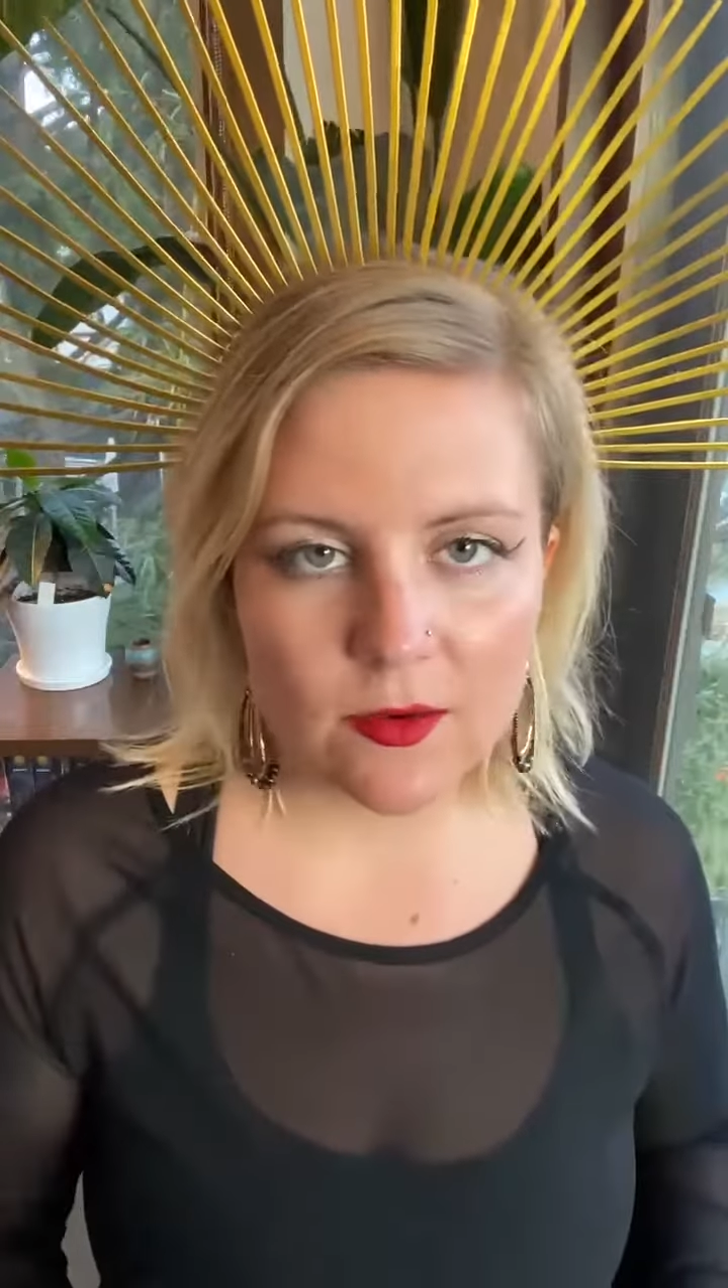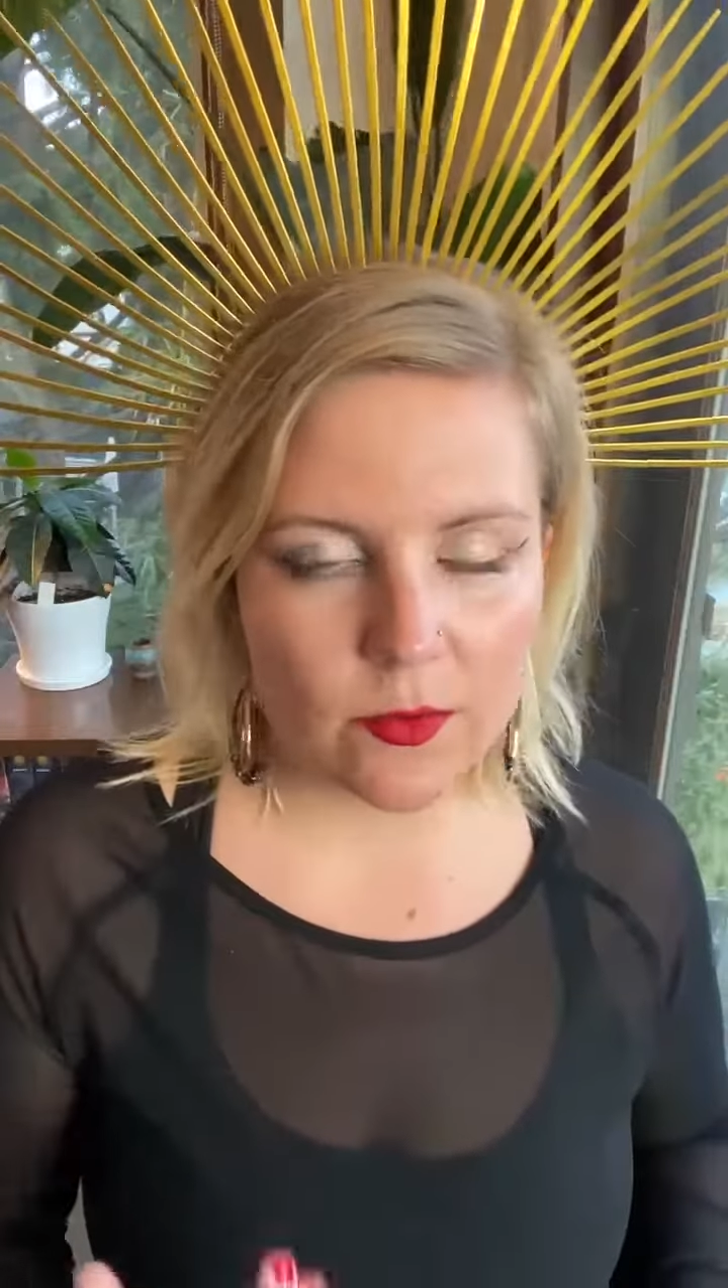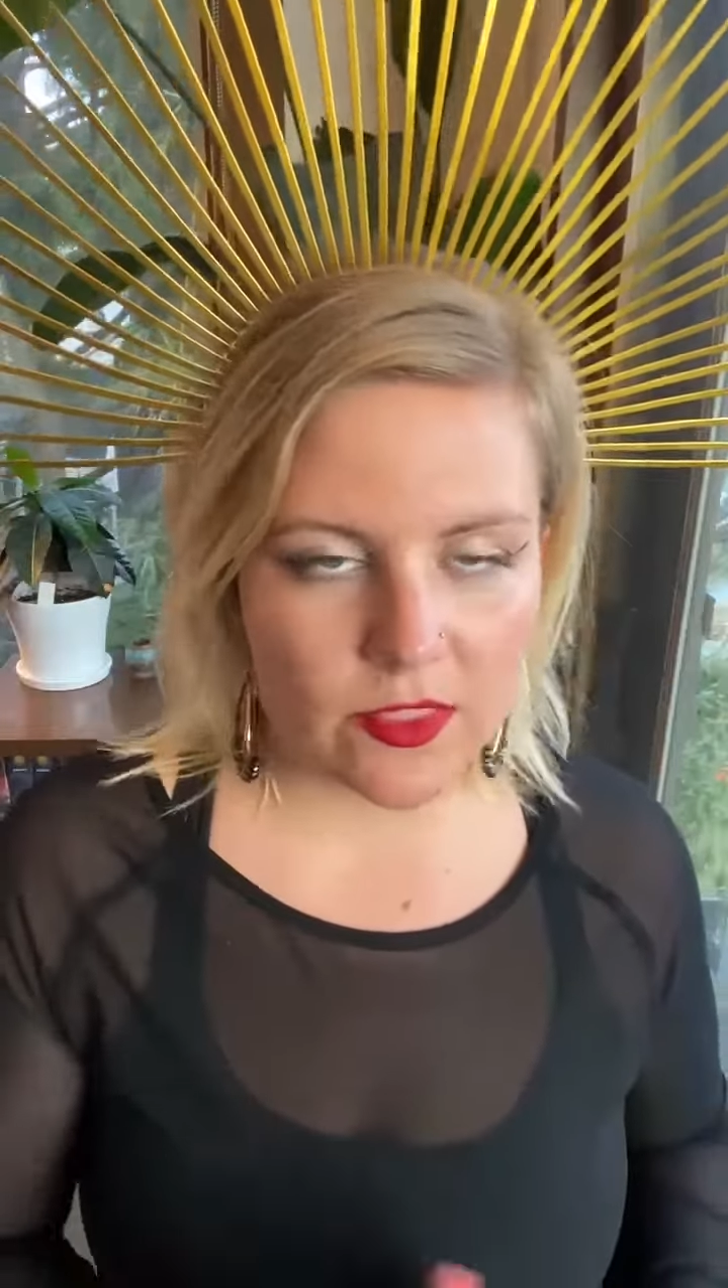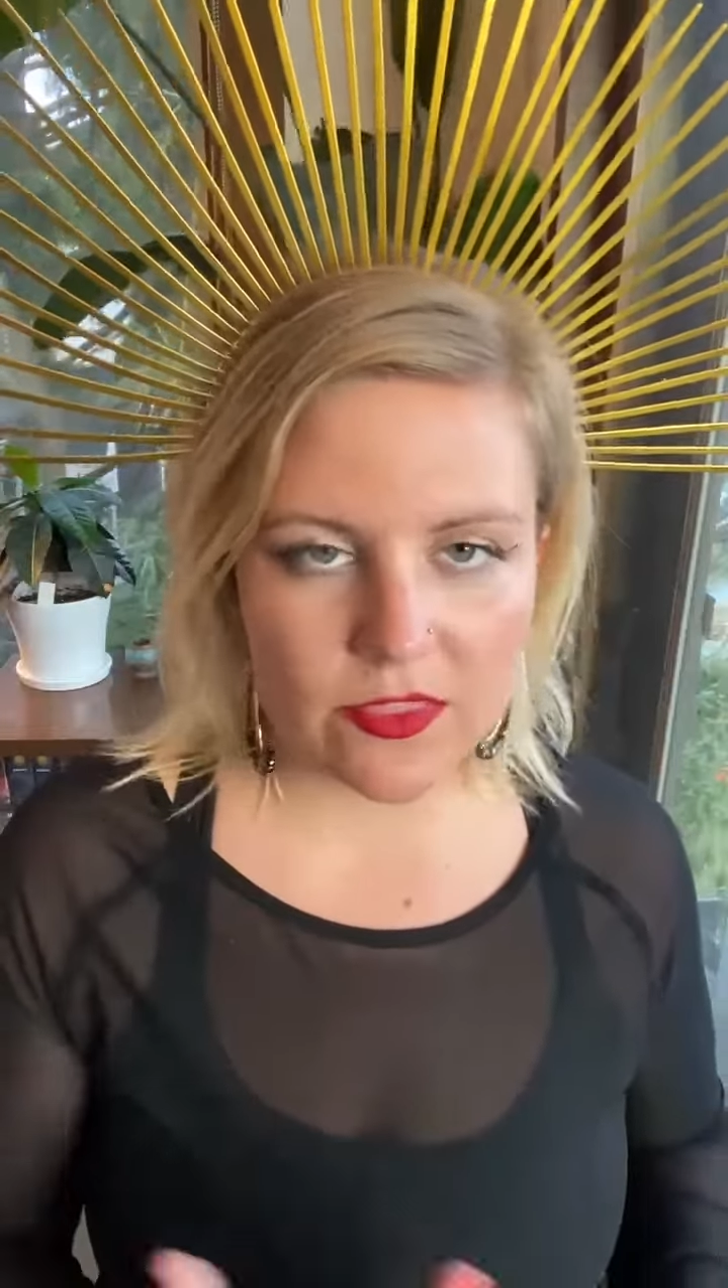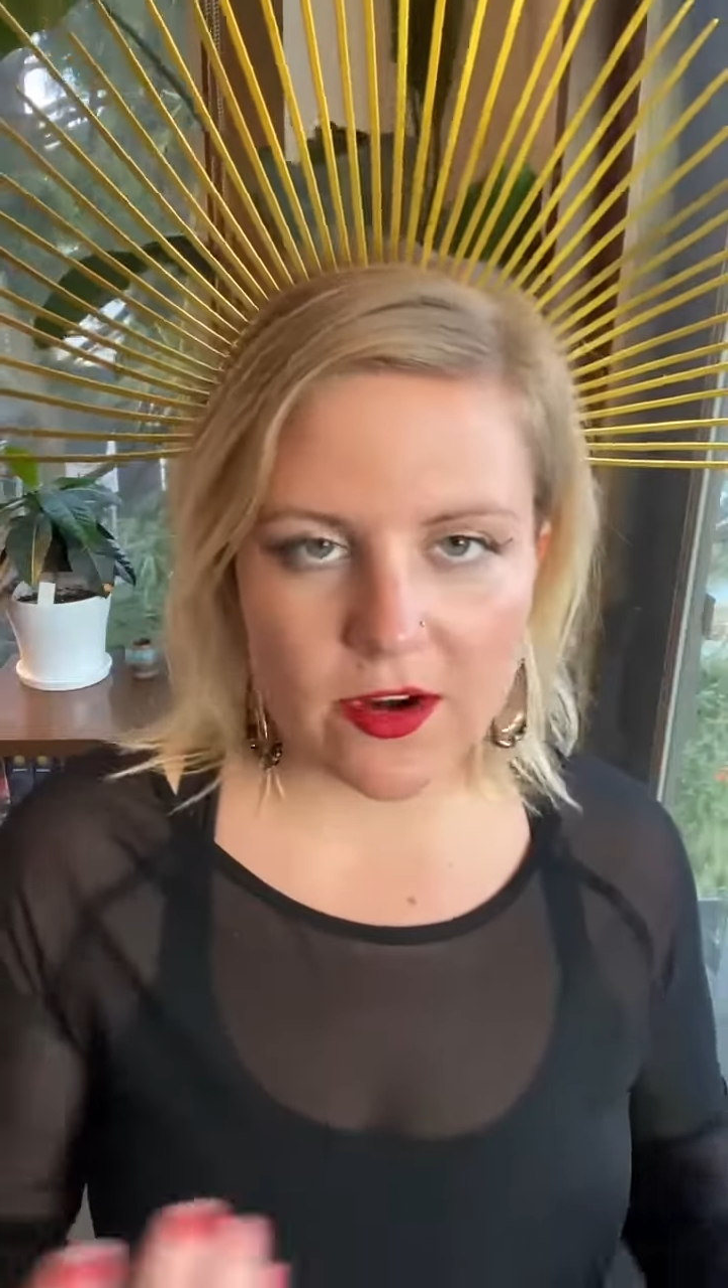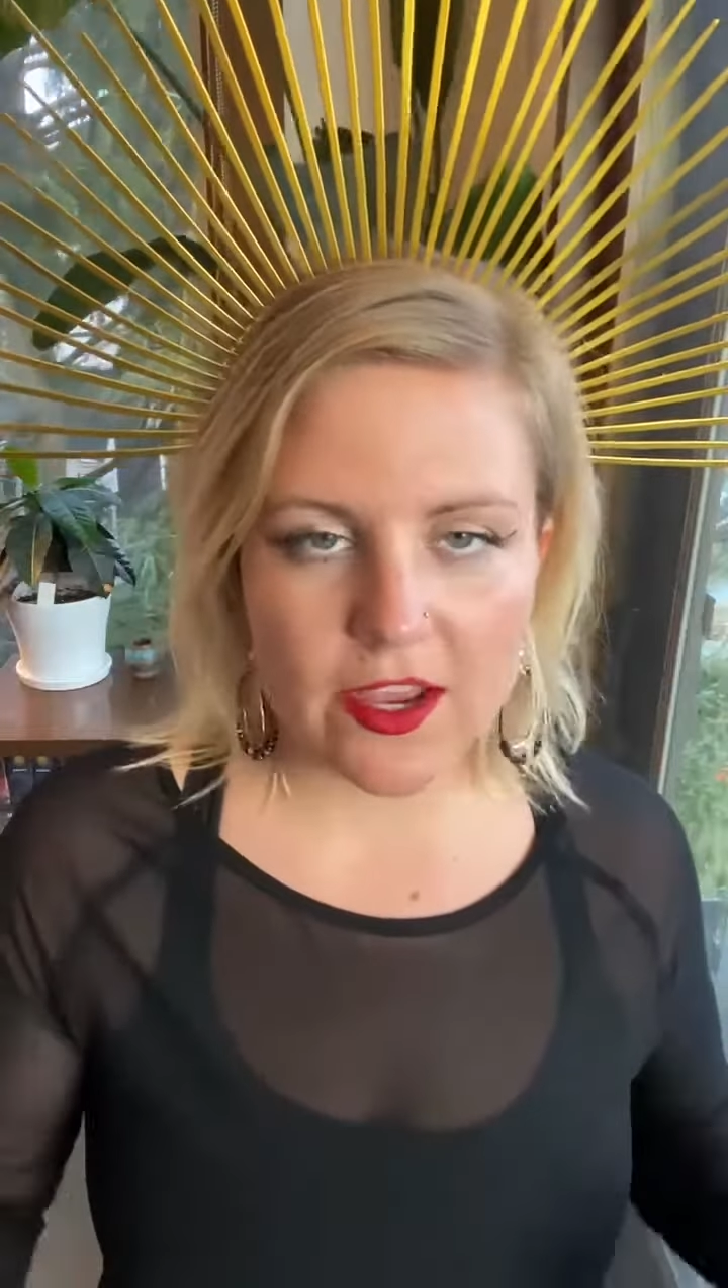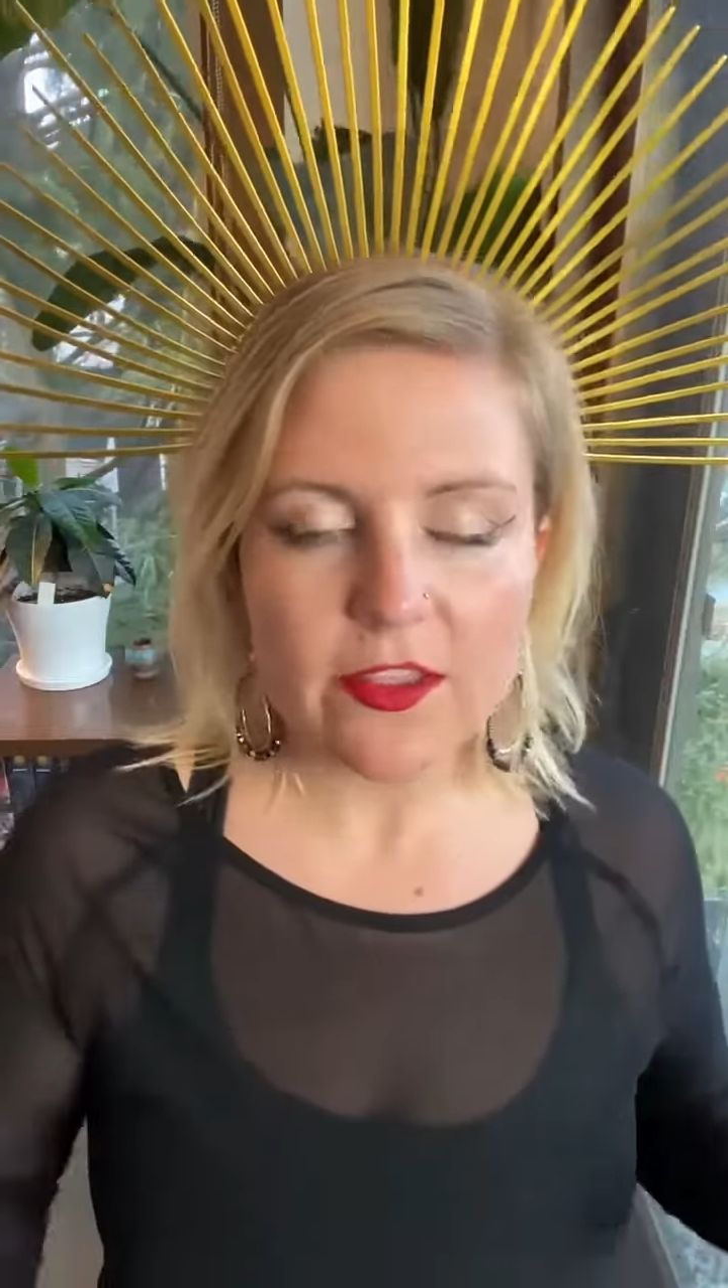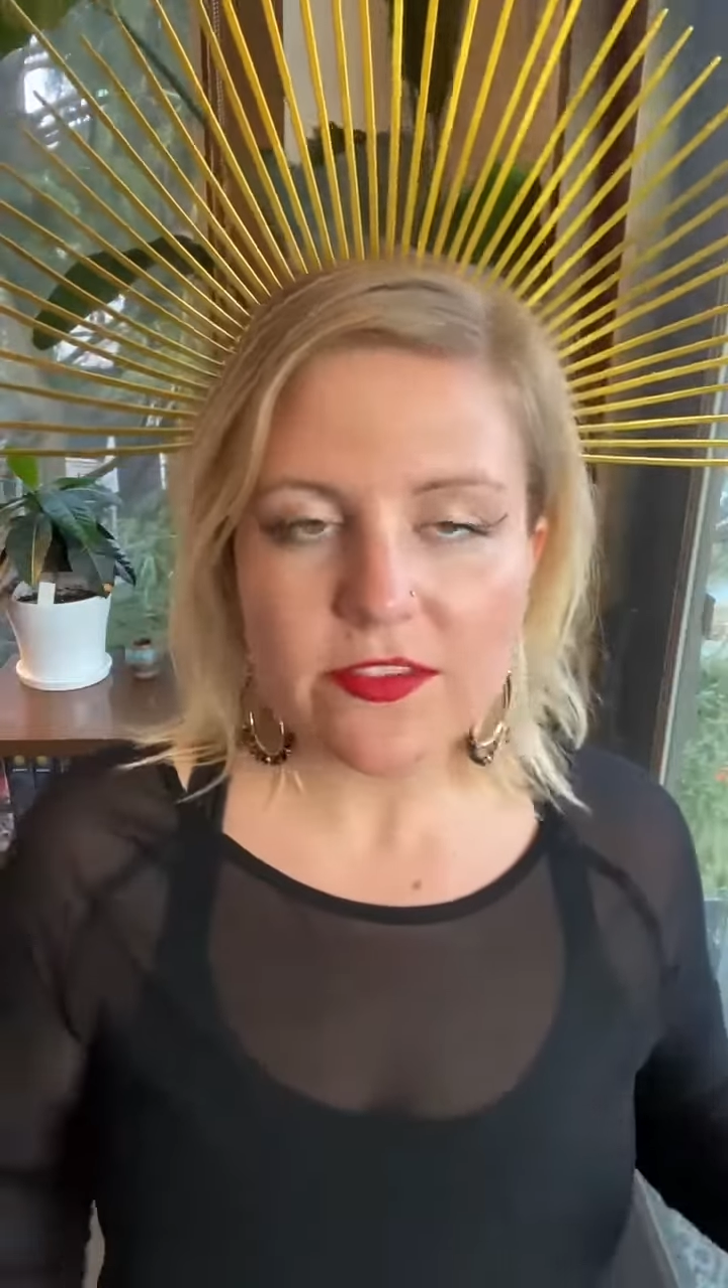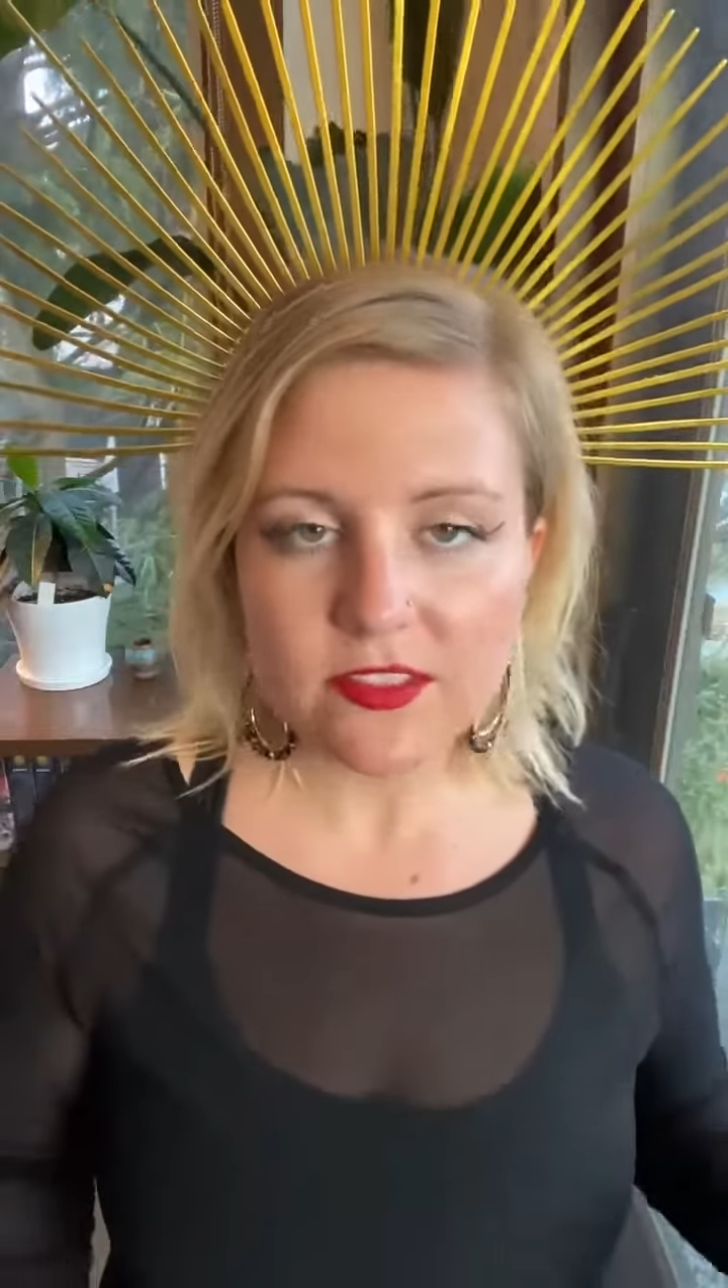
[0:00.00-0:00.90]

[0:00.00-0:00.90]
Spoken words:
with their health